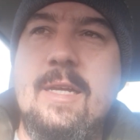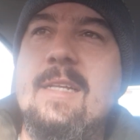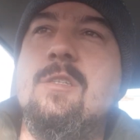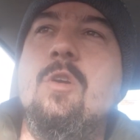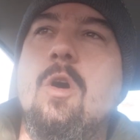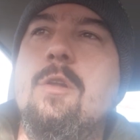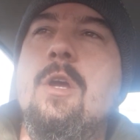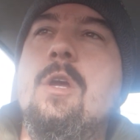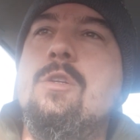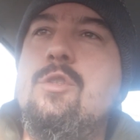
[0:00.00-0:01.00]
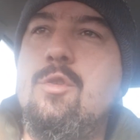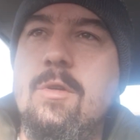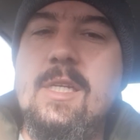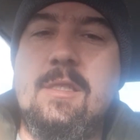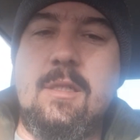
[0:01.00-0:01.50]
That's called
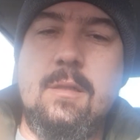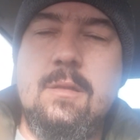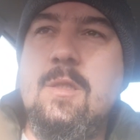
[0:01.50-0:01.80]
treason.